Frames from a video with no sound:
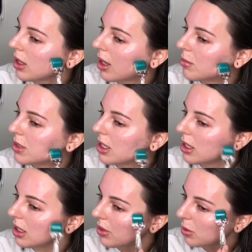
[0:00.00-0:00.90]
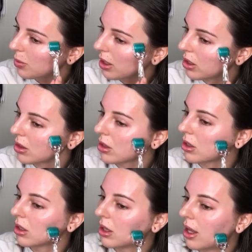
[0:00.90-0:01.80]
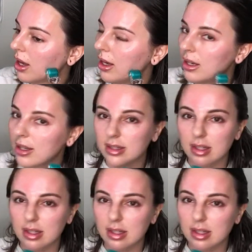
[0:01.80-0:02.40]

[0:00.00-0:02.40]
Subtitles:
MD and the regular line is